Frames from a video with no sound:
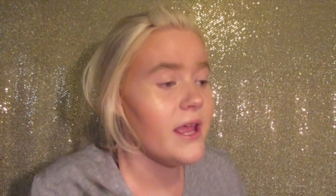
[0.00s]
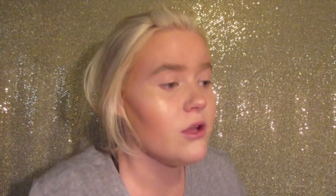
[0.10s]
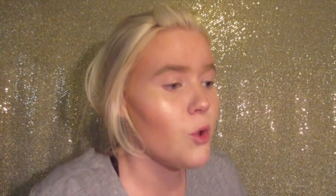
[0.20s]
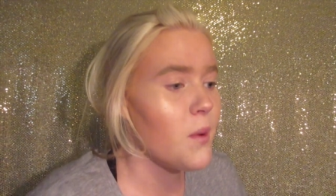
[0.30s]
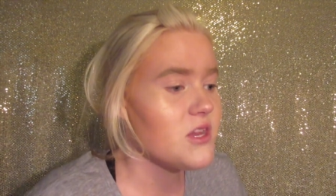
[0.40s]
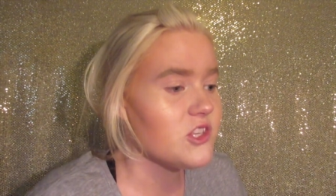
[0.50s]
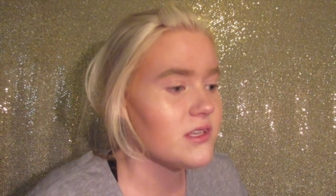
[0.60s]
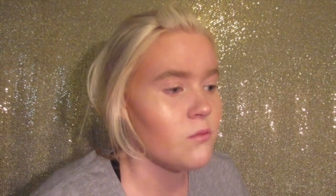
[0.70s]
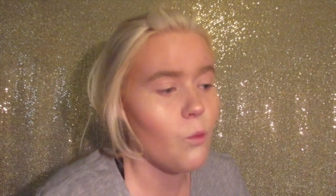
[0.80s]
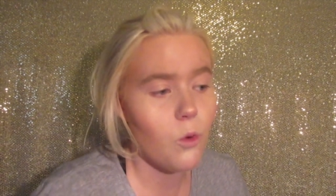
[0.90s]
angled, but it just
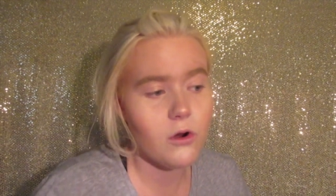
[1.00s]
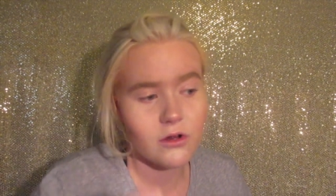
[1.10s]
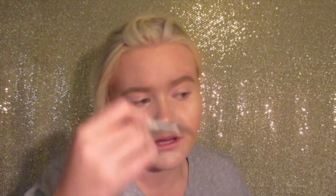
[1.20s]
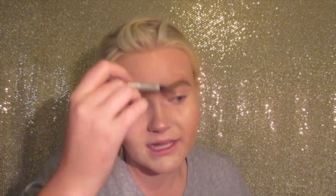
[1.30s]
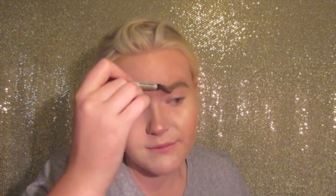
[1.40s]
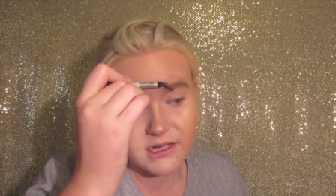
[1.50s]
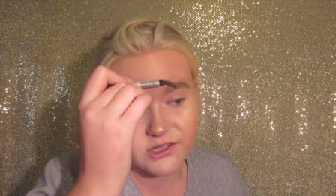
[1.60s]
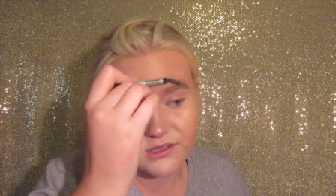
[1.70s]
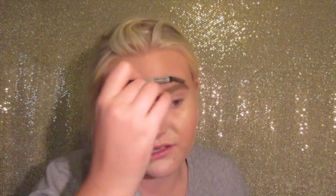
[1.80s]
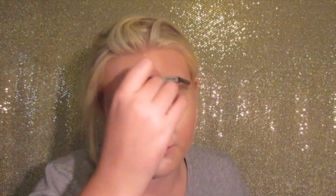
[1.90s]
doesn't work. Like, I mean, it's
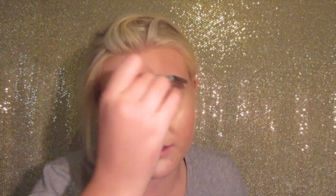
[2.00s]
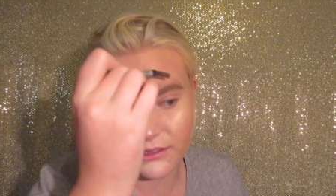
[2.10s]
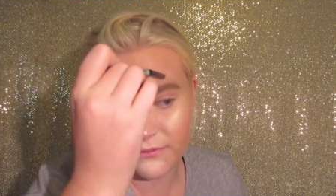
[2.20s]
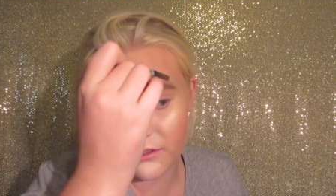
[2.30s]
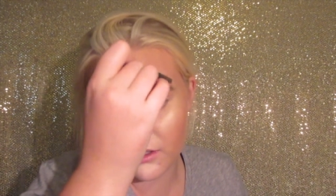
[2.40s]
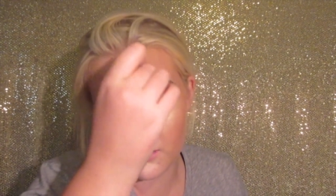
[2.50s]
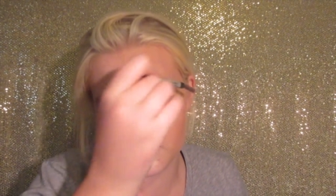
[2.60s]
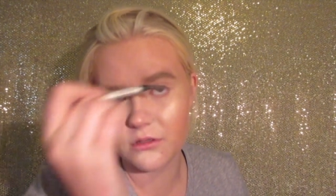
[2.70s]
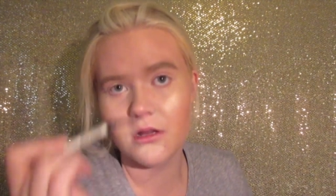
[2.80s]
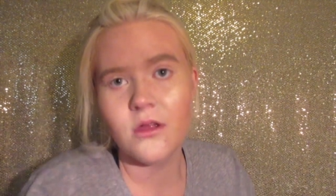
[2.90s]
just so
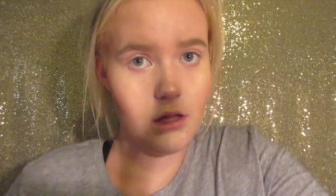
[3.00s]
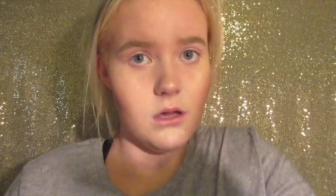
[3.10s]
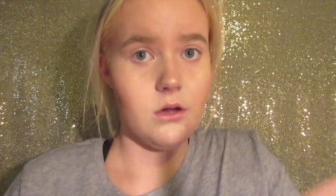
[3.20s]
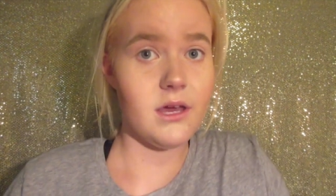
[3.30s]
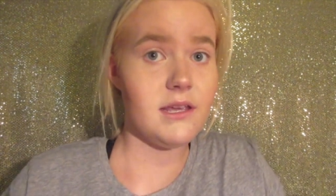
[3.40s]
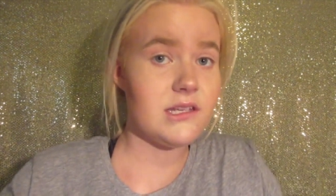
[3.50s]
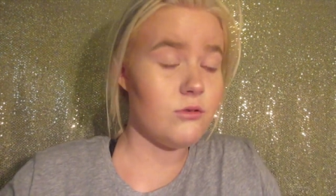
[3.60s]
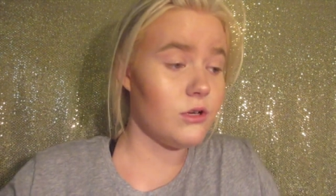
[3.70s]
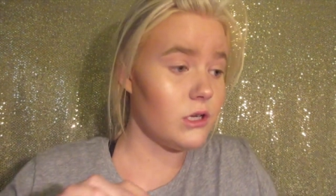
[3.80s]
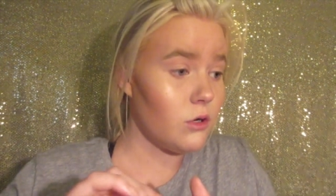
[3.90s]
difficult. Okay, so
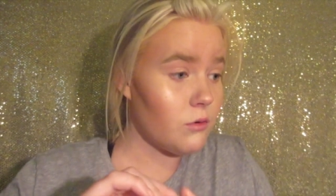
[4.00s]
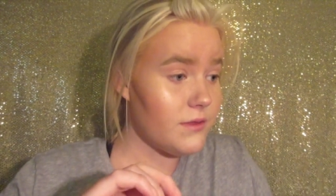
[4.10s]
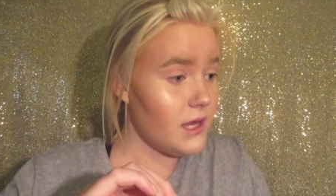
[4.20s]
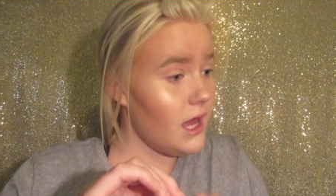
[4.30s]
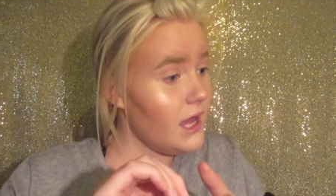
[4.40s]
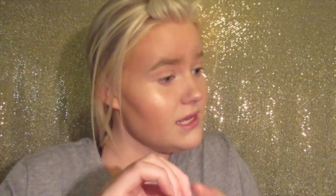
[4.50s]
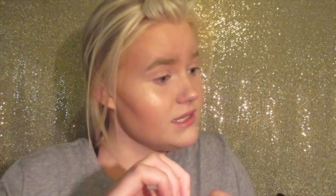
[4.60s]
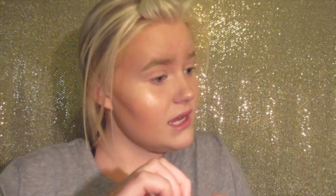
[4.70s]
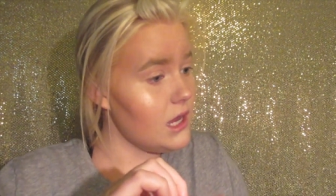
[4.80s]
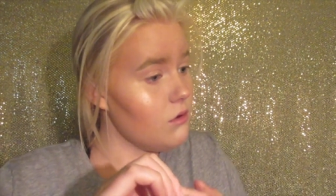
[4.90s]
we're gonna go on with the eyes
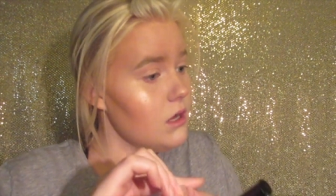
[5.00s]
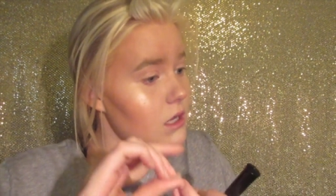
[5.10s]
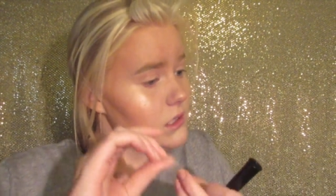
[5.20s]
now.